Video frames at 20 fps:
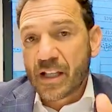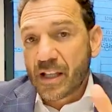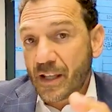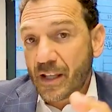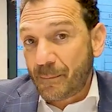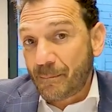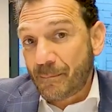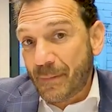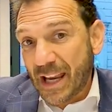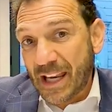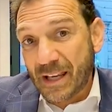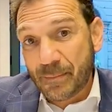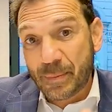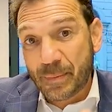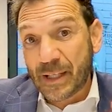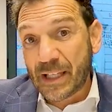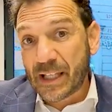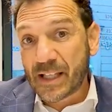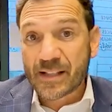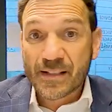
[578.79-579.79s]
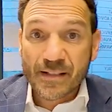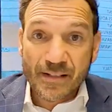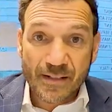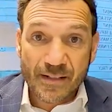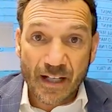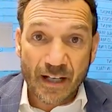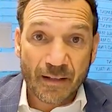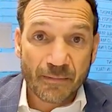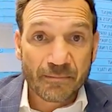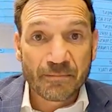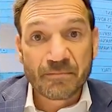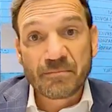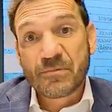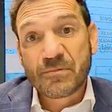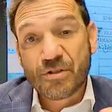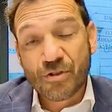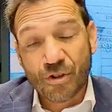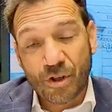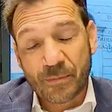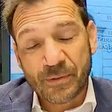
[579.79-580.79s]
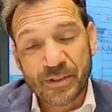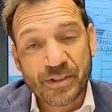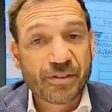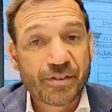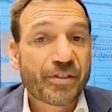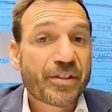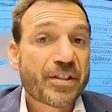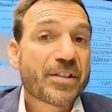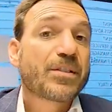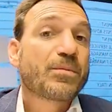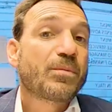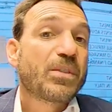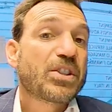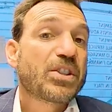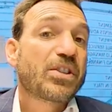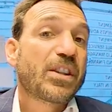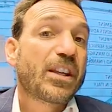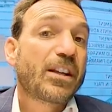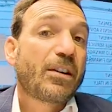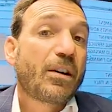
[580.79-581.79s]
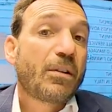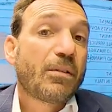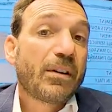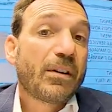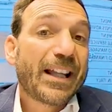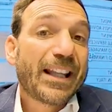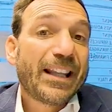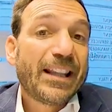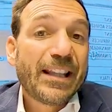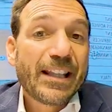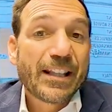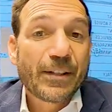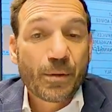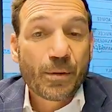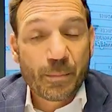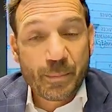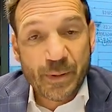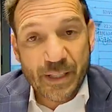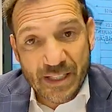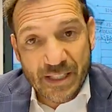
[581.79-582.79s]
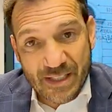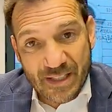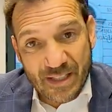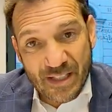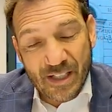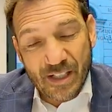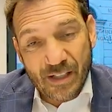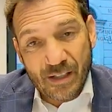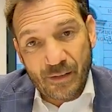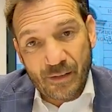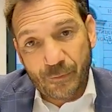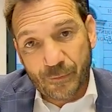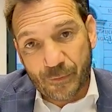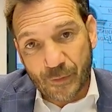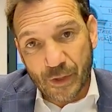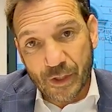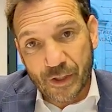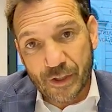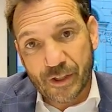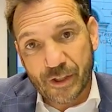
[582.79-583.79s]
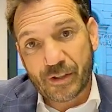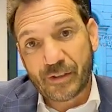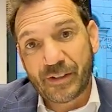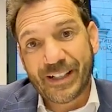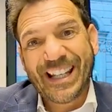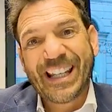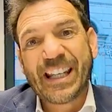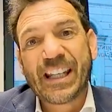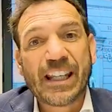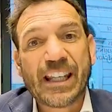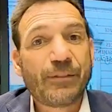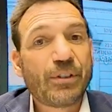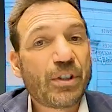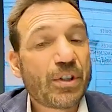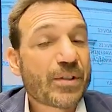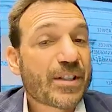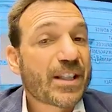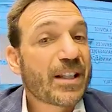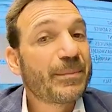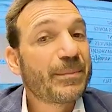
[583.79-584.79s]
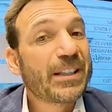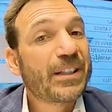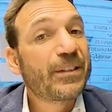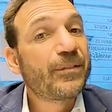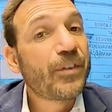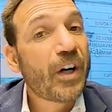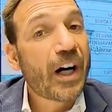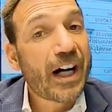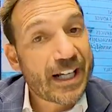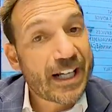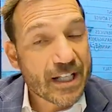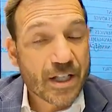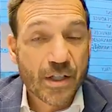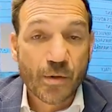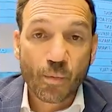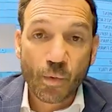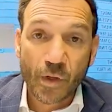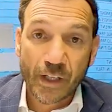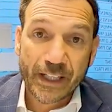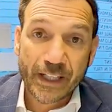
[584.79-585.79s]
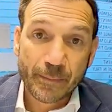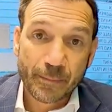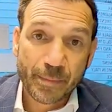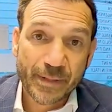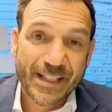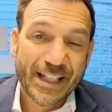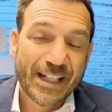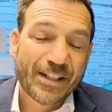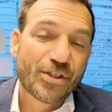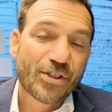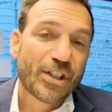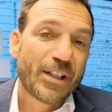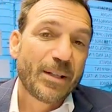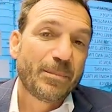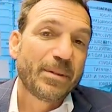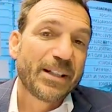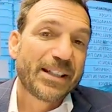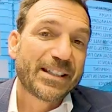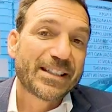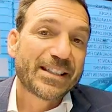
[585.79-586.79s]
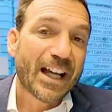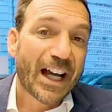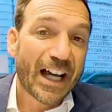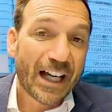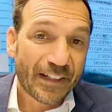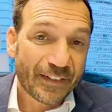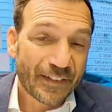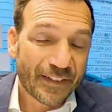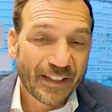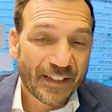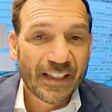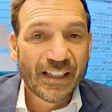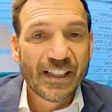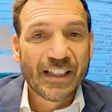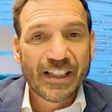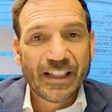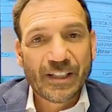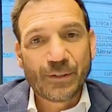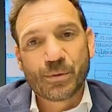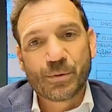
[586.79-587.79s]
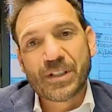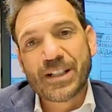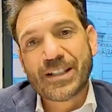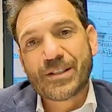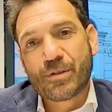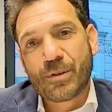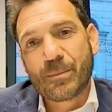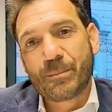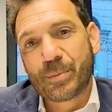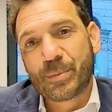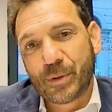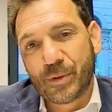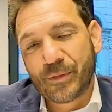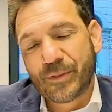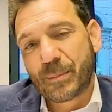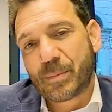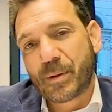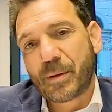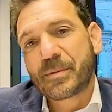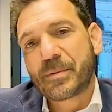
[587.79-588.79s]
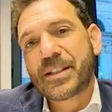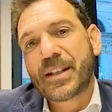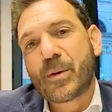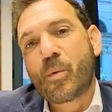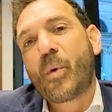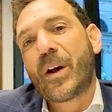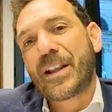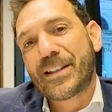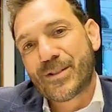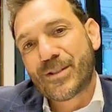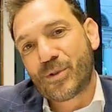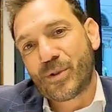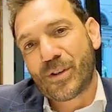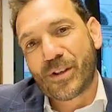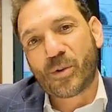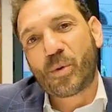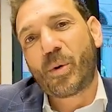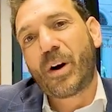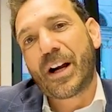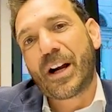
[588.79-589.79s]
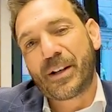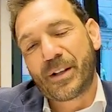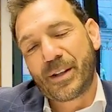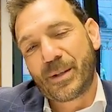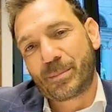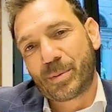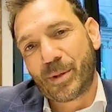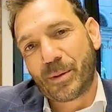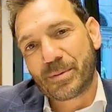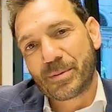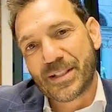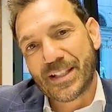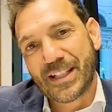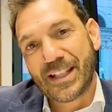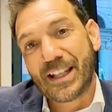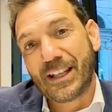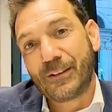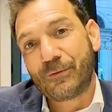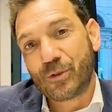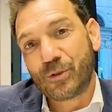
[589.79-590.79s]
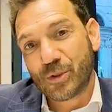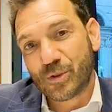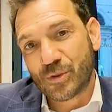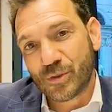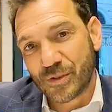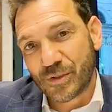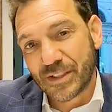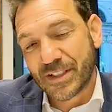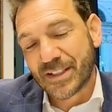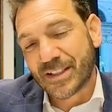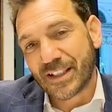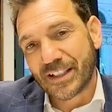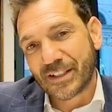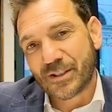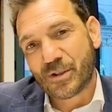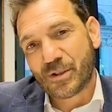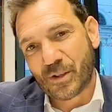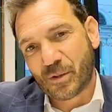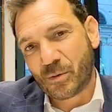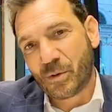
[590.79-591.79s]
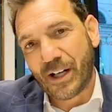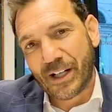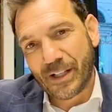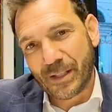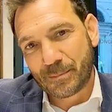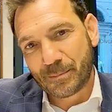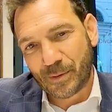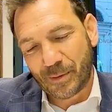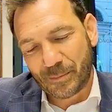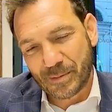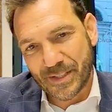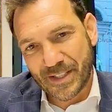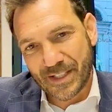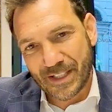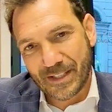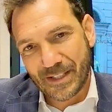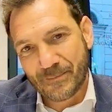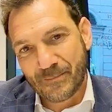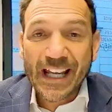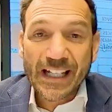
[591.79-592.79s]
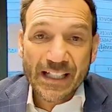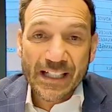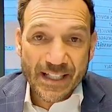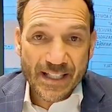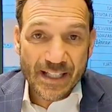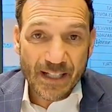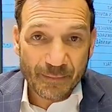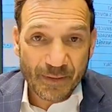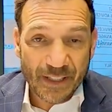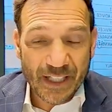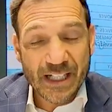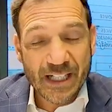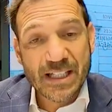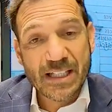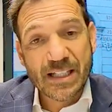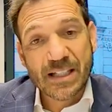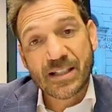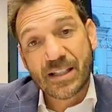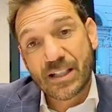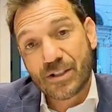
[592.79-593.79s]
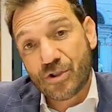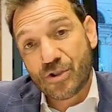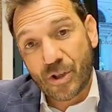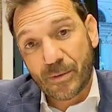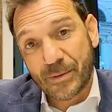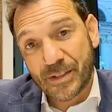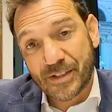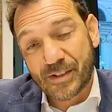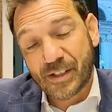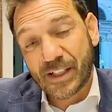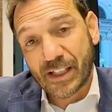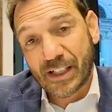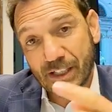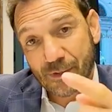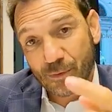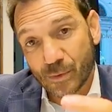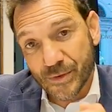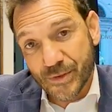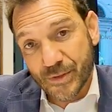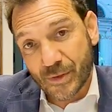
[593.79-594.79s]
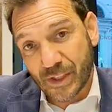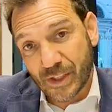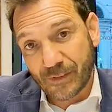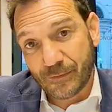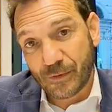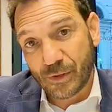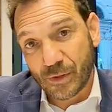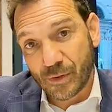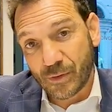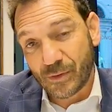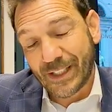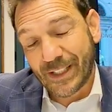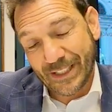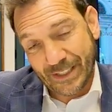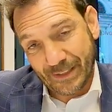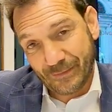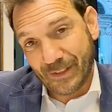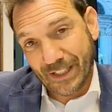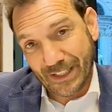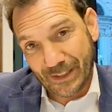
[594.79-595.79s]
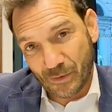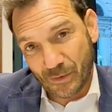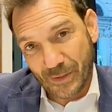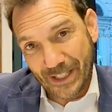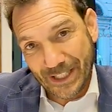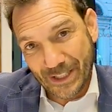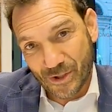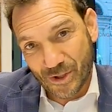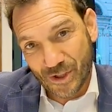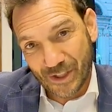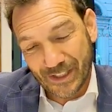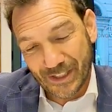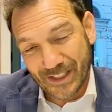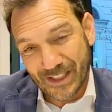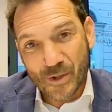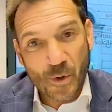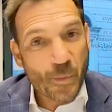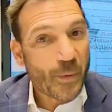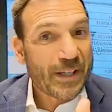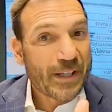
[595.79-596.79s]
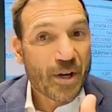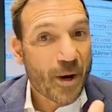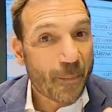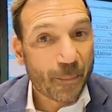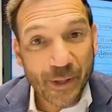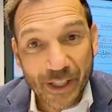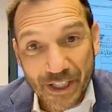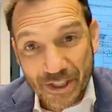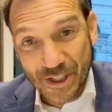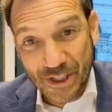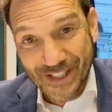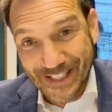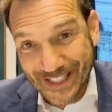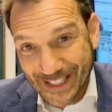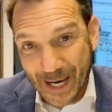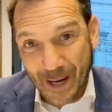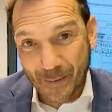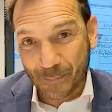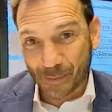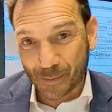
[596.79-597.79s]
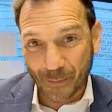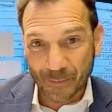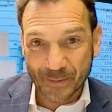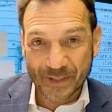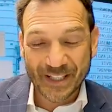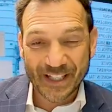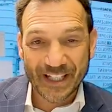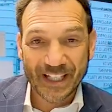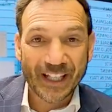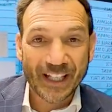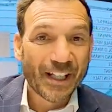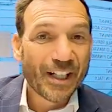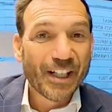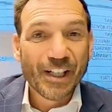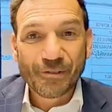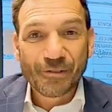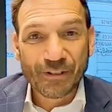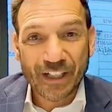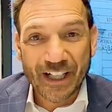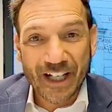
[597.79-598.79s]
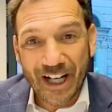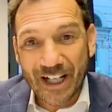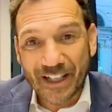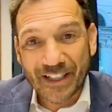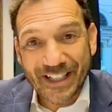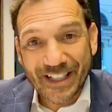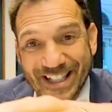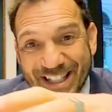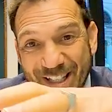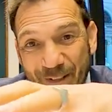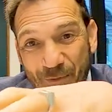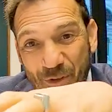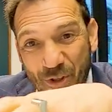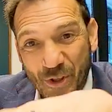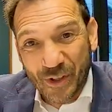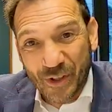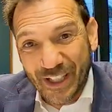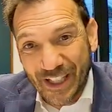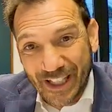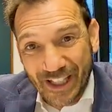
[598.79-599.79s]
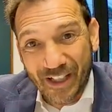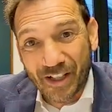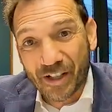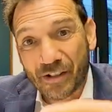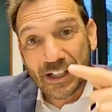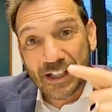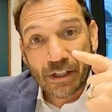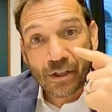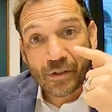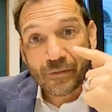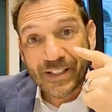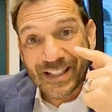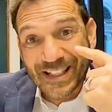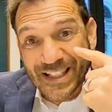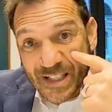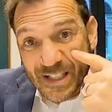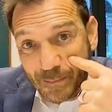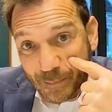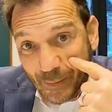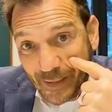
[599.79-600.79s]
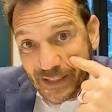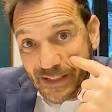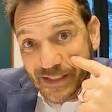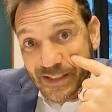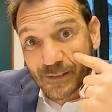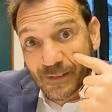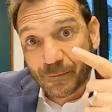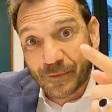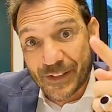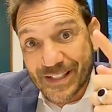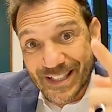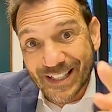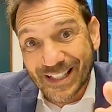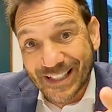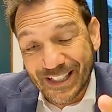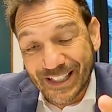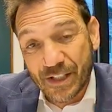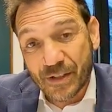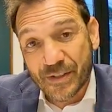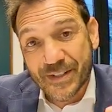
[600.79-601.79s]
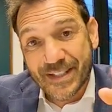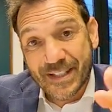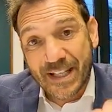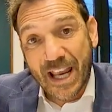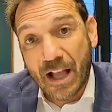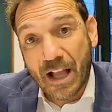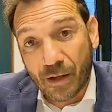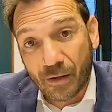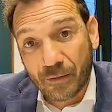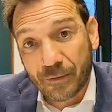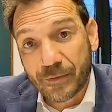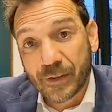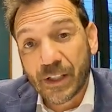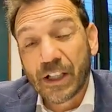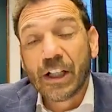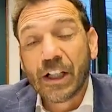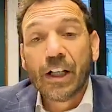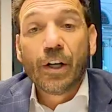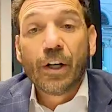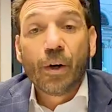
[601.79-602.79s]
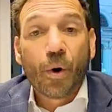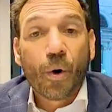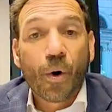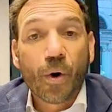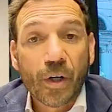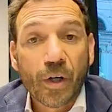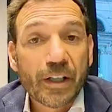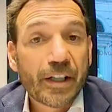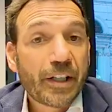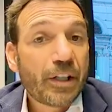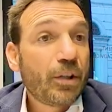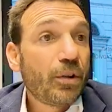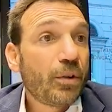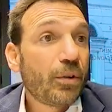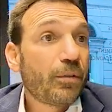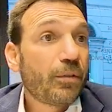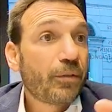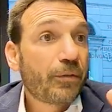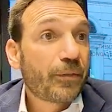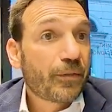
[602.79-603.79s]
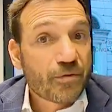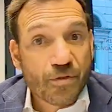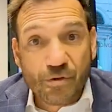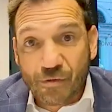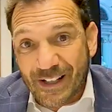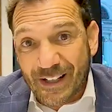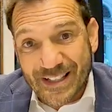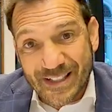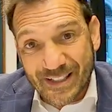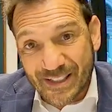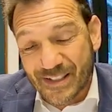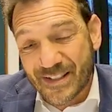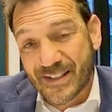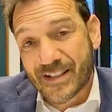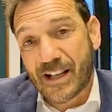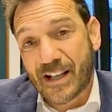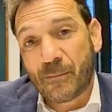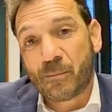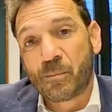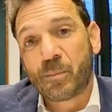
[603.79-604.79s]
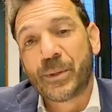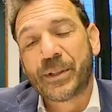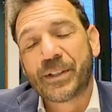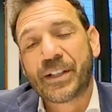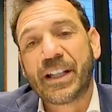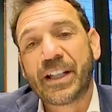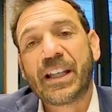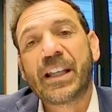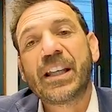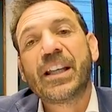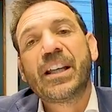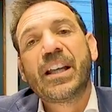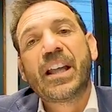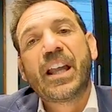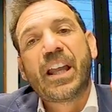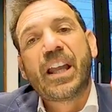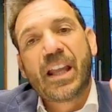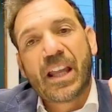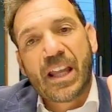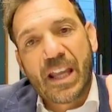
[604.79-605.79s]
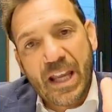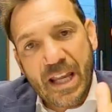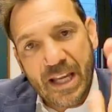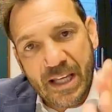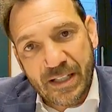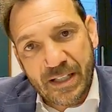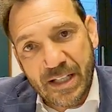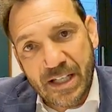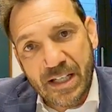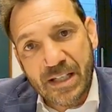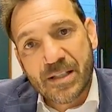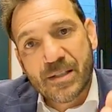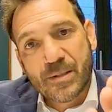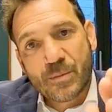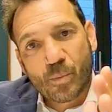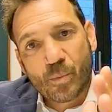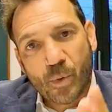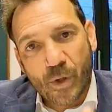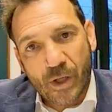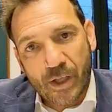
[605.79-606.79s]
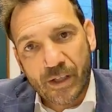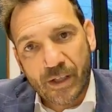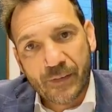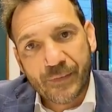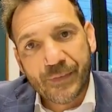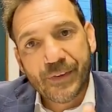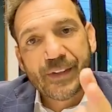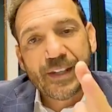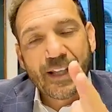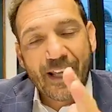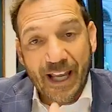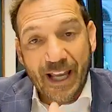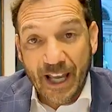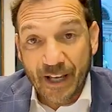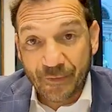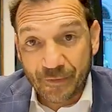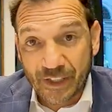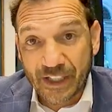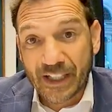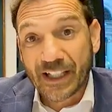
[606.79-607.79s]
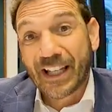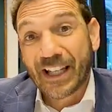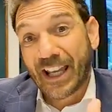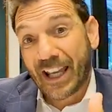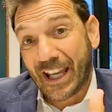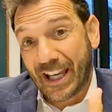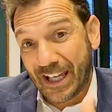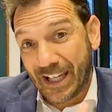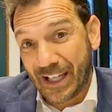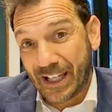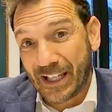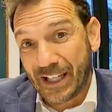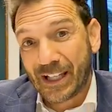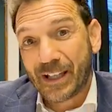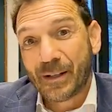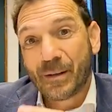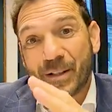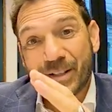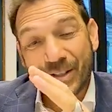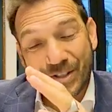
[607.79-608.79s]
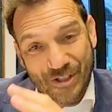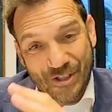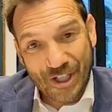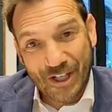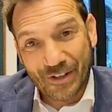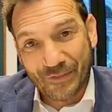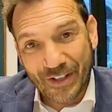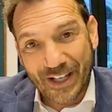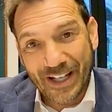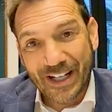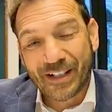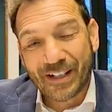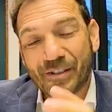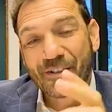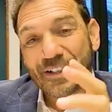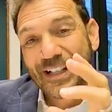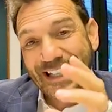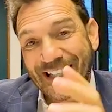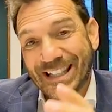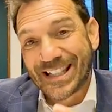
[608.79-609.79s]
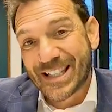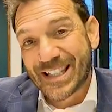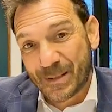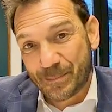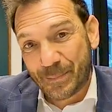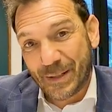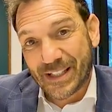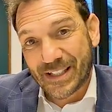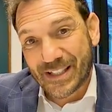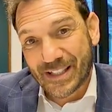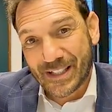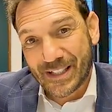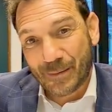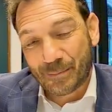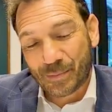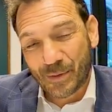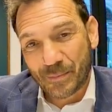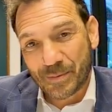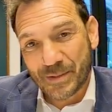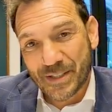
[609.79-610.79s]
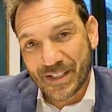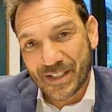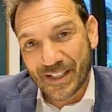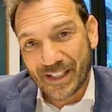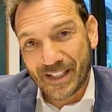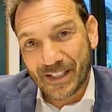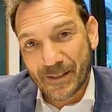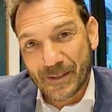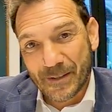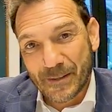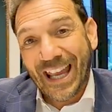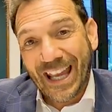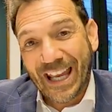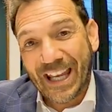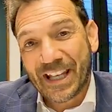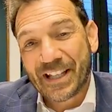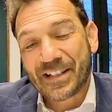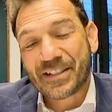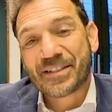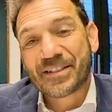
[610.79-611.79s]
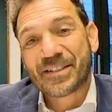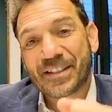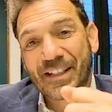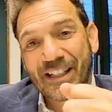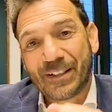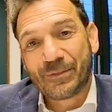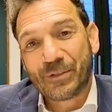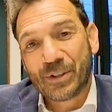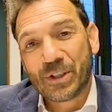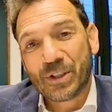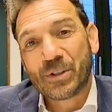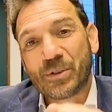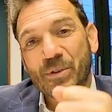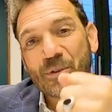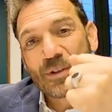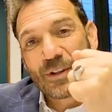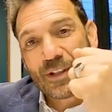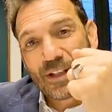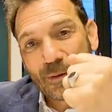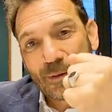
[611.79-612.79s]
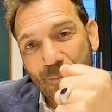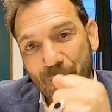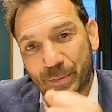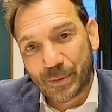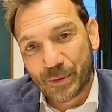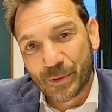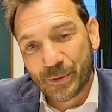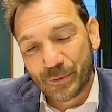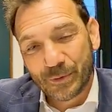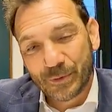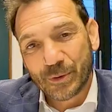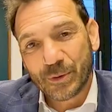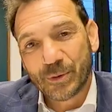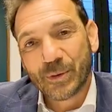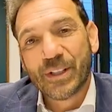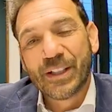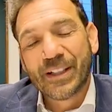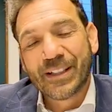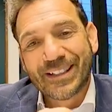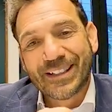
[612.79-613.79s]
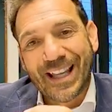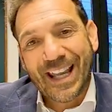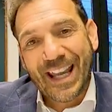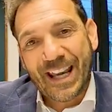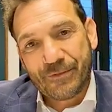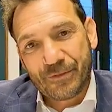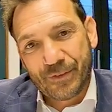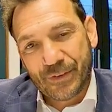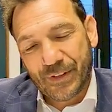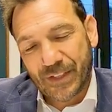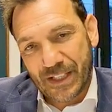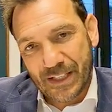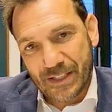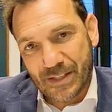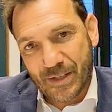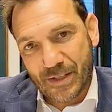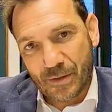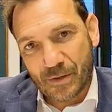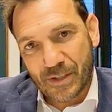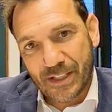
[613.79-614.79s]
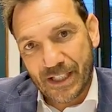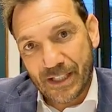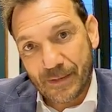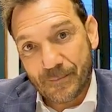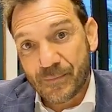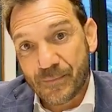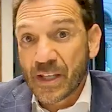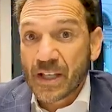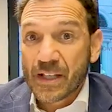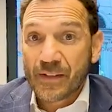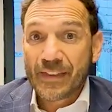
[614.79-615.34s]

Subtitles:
There may be some geometers which they go a little bit further in giving you some advice of what can potentially be done in order to improve the property once you acquire the property, if you do decide to acquire the property. And in some cases, the geometer can also give you an evaluation. So when you're purchasing a property, regardless if you're here and you've inspected physically yourself, or you've trusted somebody, it is worth having a surveyor inspecting the property and giving you the approval that everything is okay.